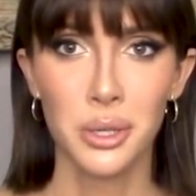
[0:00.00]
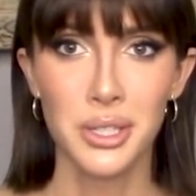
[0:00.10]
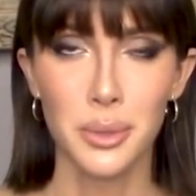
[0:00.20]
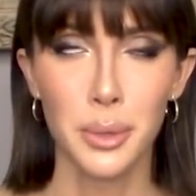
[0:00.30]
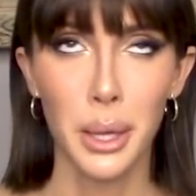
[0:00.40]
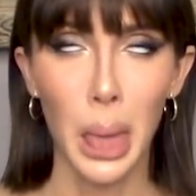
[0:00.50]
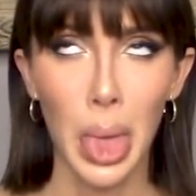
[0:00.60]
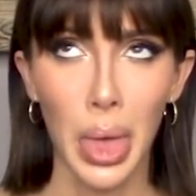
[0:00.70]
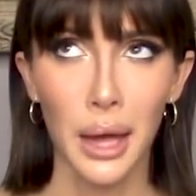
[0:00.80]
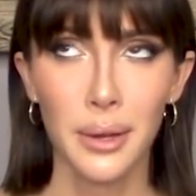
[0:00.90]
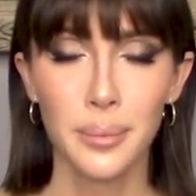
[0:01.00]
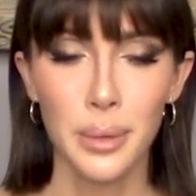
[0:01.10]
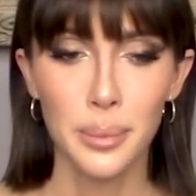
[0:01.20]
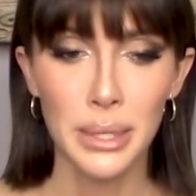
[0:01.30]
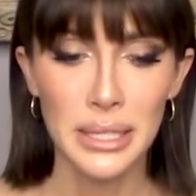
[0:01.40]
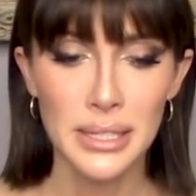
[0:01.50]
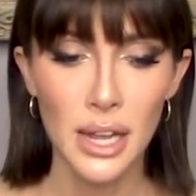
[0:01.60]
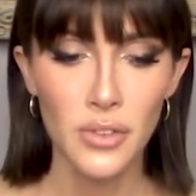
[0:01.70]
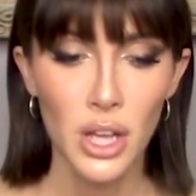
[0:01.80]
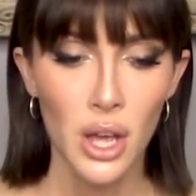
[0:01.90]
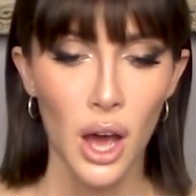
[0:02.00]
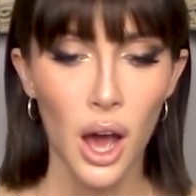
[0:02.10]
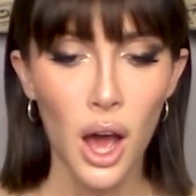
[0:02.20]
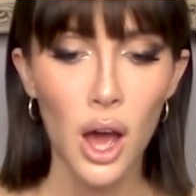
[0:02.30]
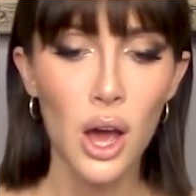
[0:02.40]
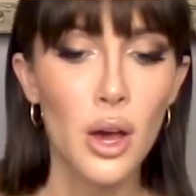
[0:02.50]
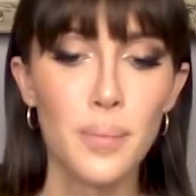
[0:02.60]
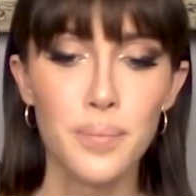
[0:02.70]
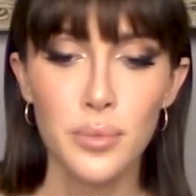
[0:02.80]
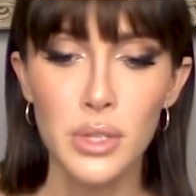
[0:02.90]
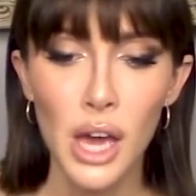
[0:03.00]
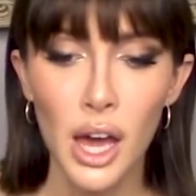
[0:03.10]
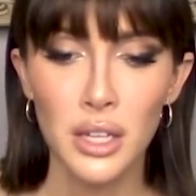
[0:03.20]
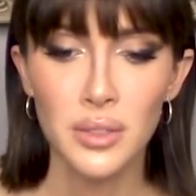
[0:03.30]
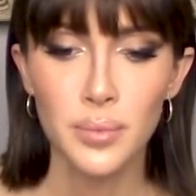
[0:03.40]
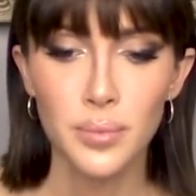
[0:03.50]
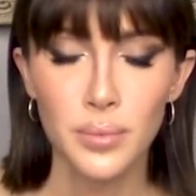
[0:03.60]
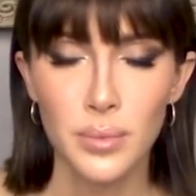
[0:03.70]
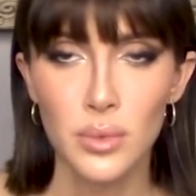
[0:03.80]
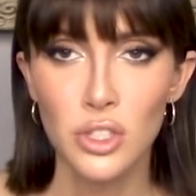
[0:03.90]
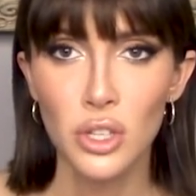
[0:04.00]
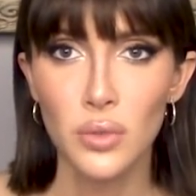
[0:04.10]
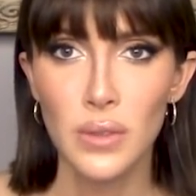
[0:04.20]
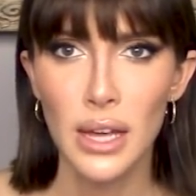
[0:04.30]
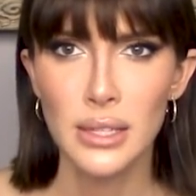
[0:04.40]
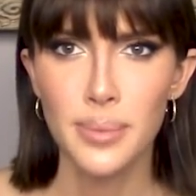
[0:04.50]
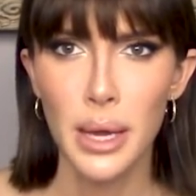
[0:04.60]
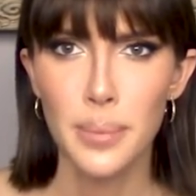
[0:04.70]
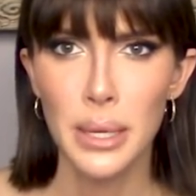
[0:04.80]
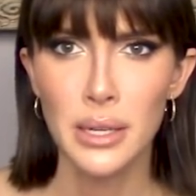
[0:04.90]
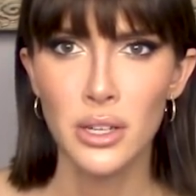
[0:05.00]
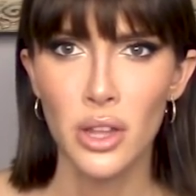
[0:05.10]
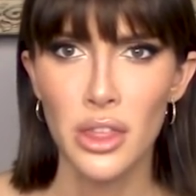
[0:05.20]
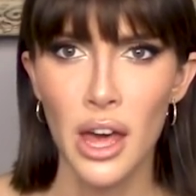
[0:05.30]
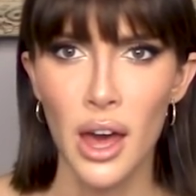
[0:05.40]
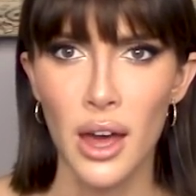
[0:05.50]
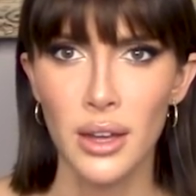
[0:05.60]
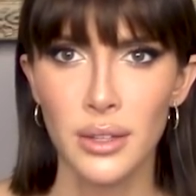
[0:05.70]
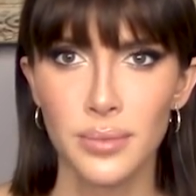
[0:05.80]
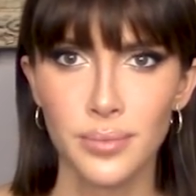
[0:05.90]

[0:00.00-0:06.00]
So I'm like burping and stuff. Um, yeah. So that's my opinion on that.